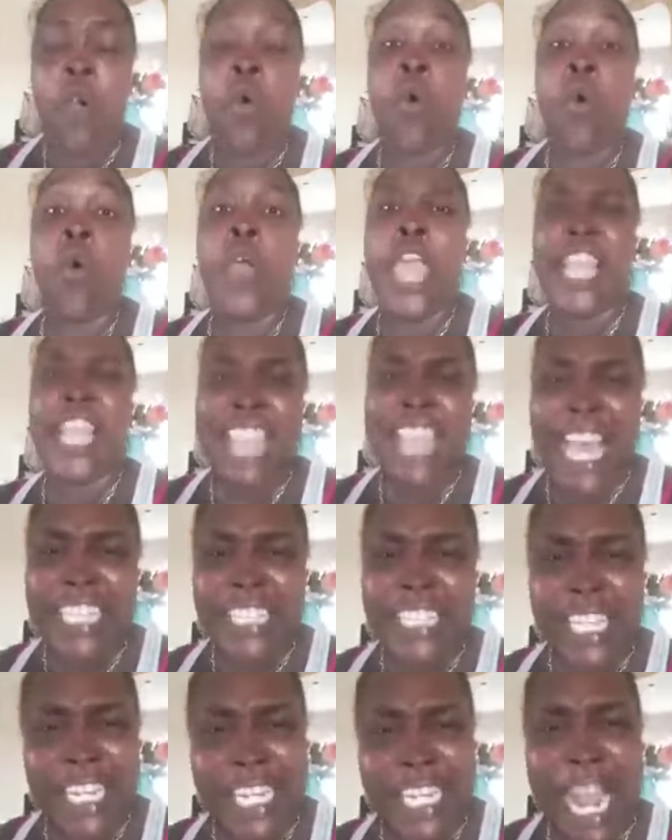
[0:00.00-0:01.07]
Wait
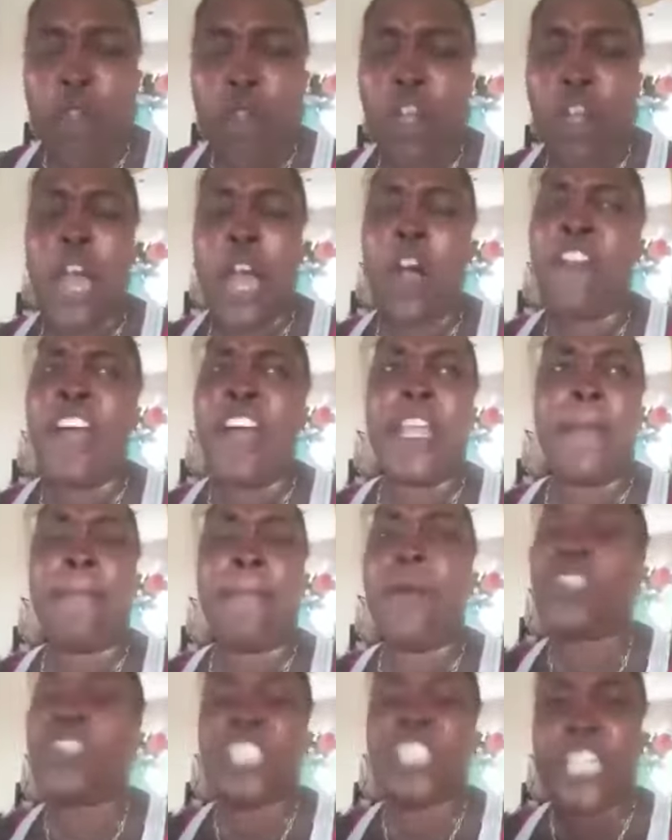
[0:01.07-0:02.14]
until corona over and they
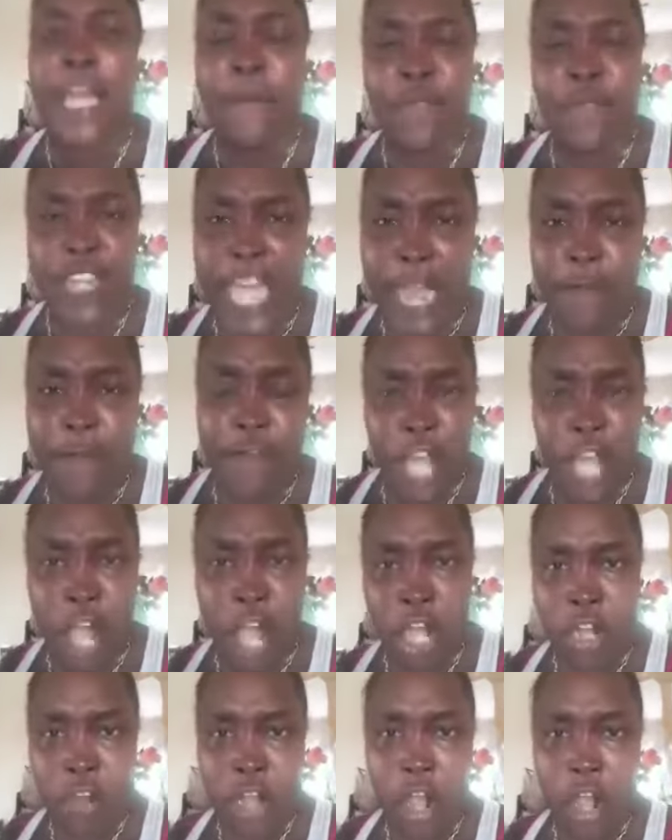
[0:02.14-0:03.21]
pussy them for dead for
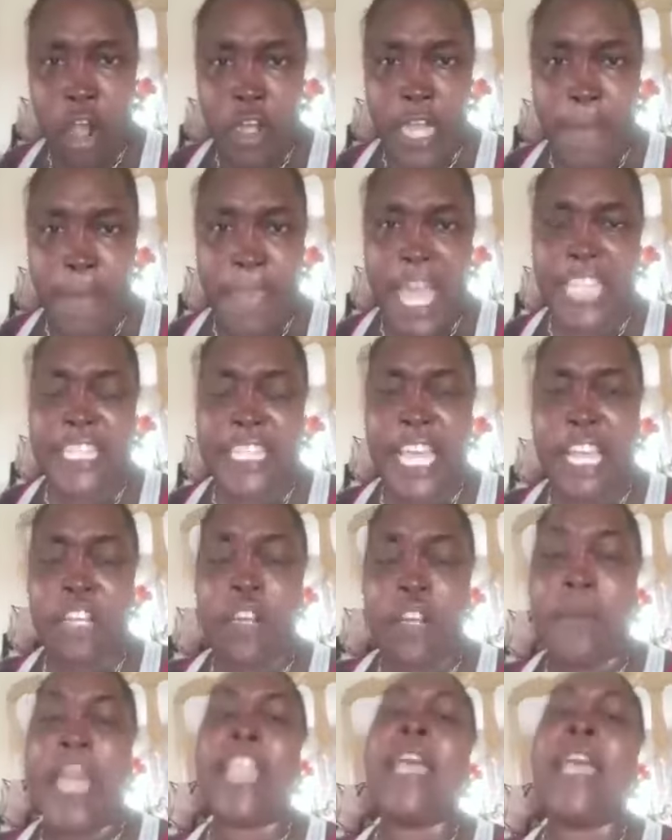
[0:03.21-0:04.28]
hungry out there. Me I tell you, no, make